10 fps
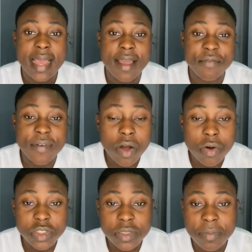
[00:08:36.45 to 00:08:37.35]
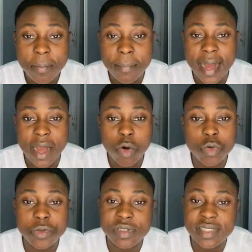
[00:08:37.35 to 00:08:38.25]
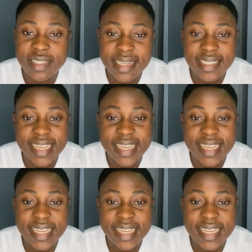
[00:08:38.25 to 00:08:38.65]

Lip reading: a faculty member whose research